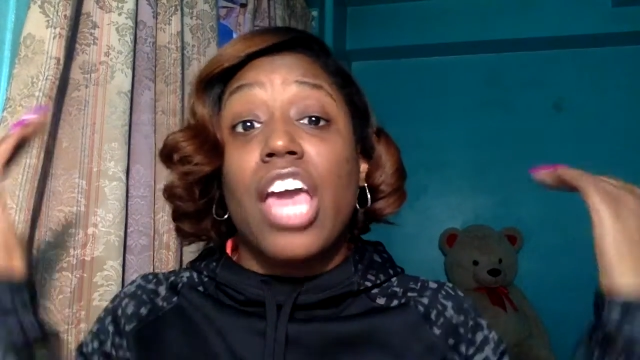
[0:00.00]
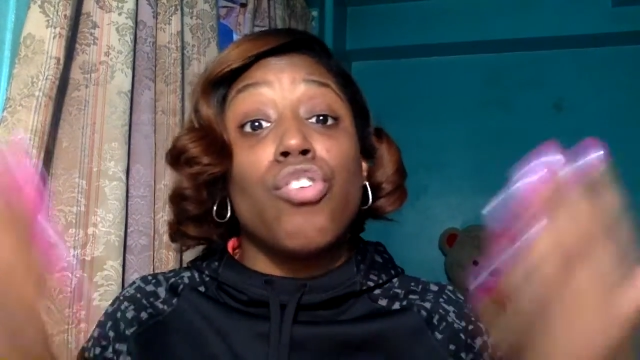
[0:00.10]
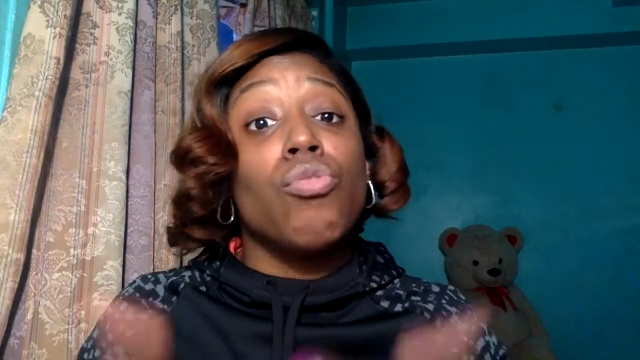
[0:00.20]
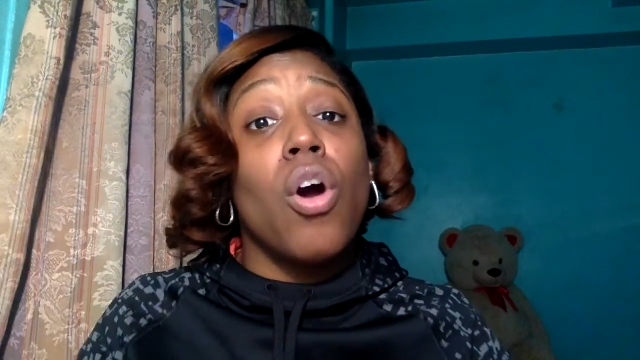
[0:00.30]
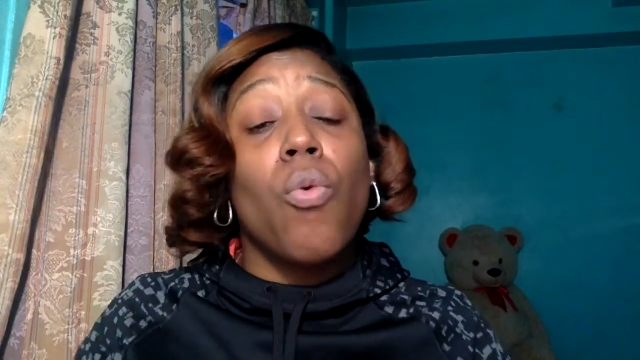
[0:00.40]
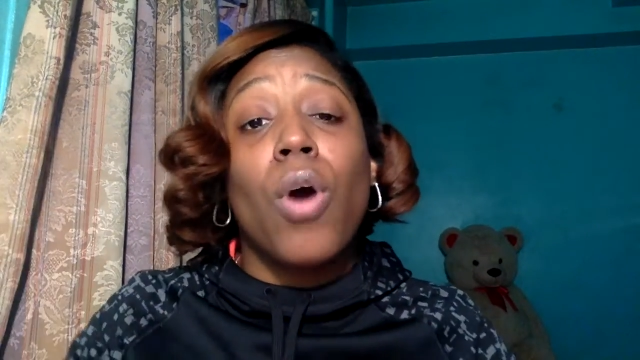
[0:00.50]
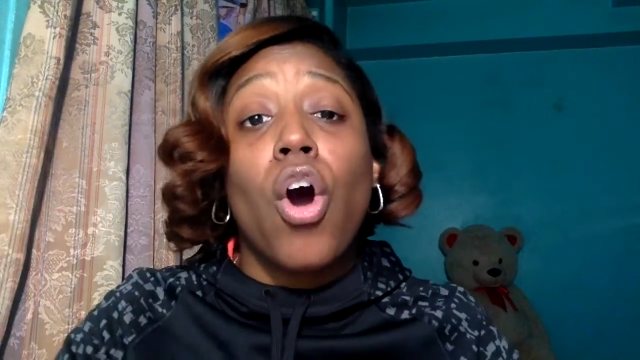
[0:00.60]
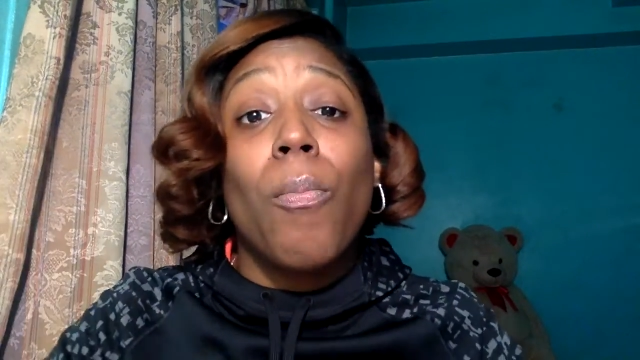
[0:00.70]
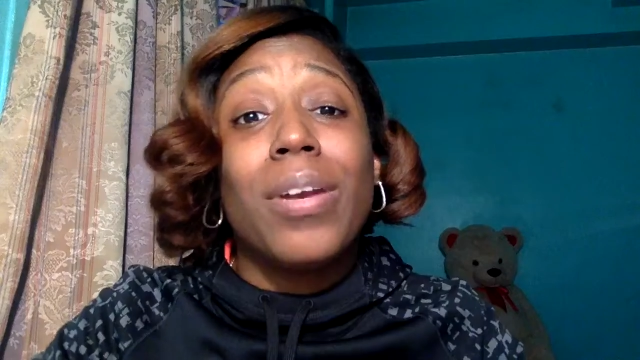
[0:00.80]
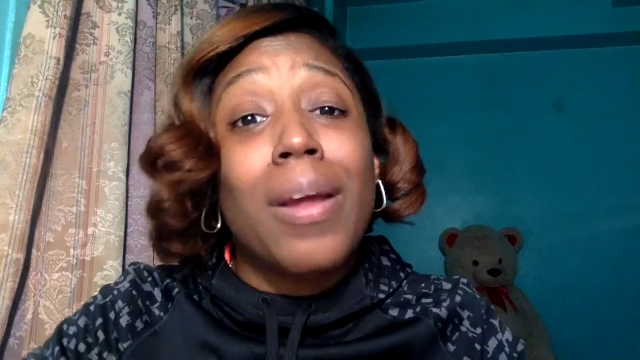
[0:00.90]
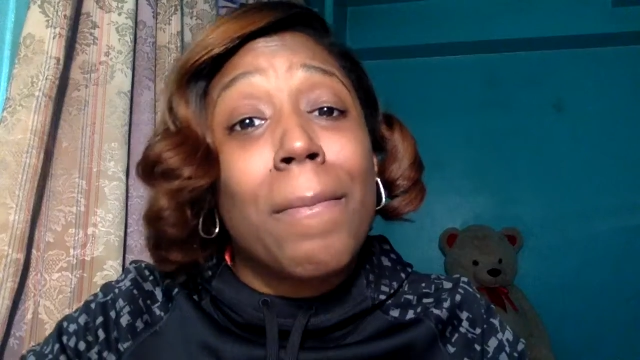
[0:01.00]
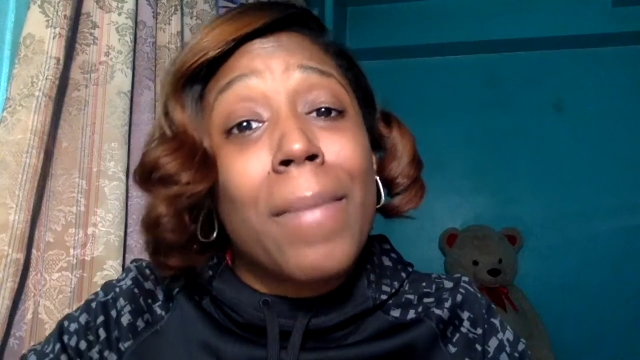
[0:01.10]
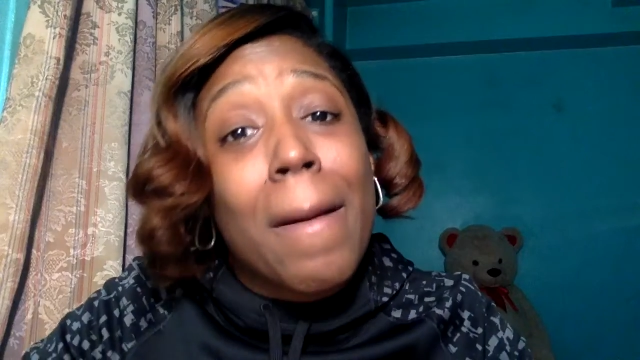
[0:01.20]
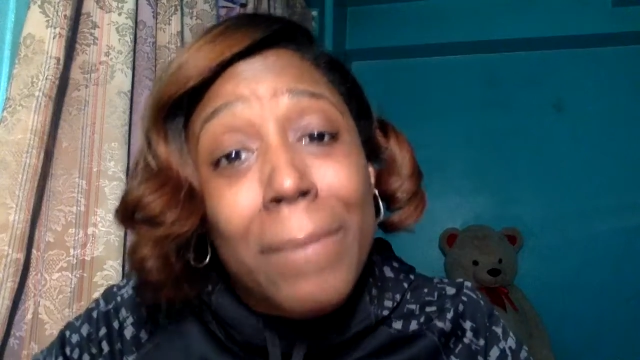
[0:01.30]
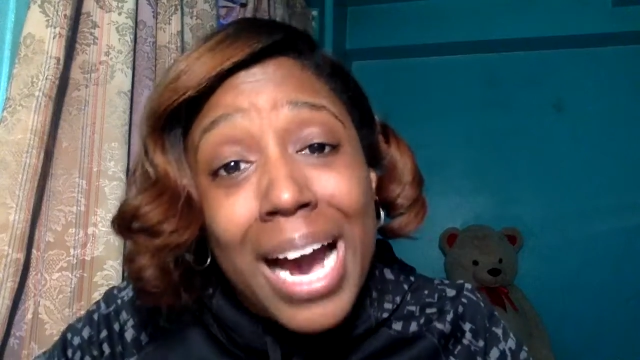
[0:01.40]
And you know what opened up
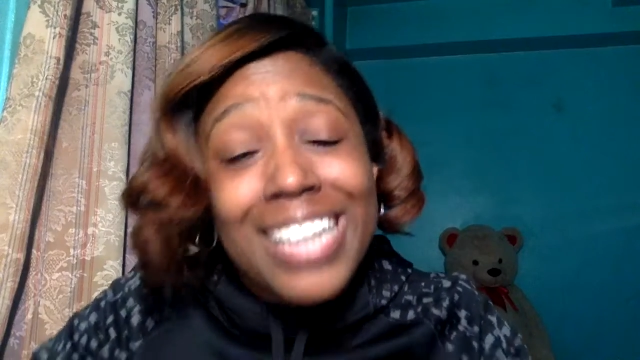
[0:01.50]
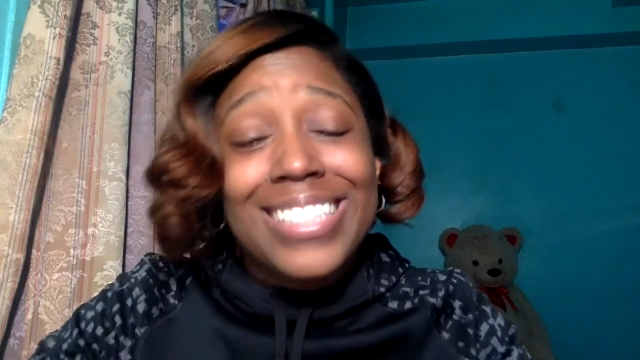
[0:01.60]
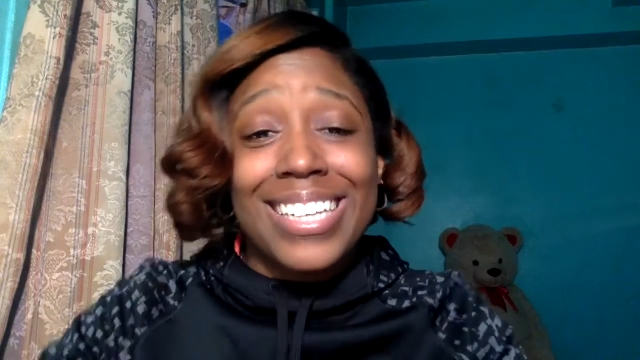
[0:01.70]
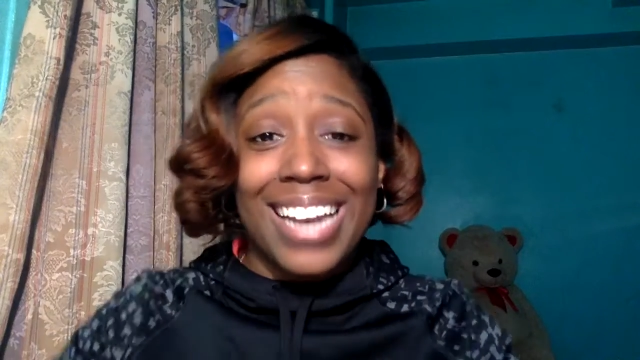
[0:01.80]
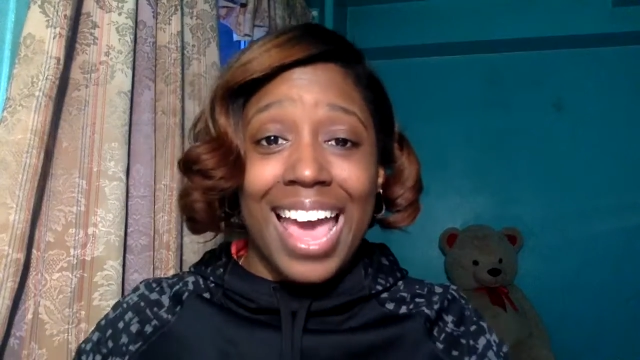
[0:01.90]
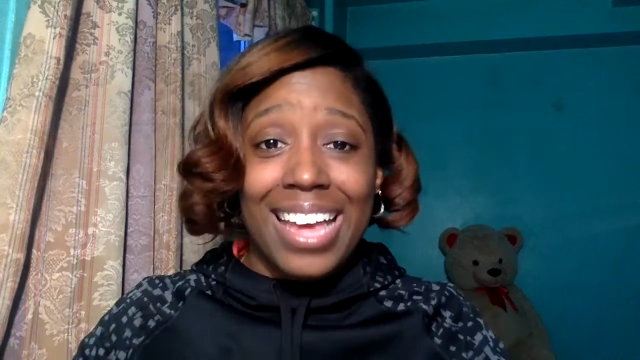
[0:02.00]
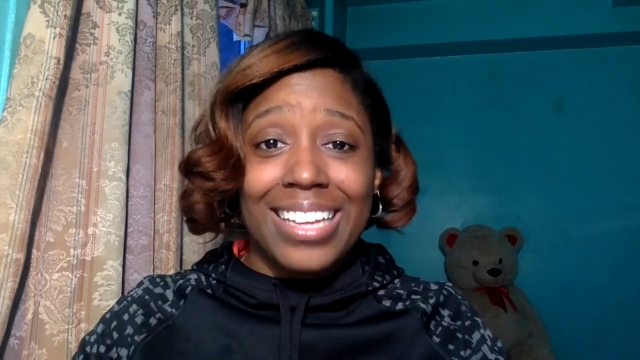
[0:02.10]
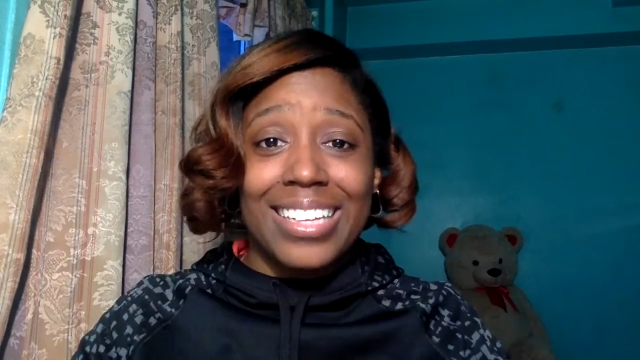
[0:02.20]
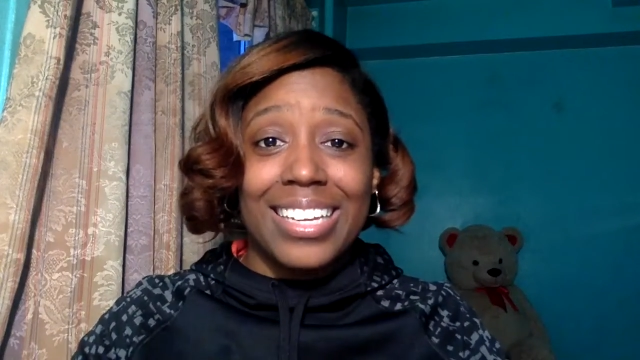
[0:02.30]
my mind to that?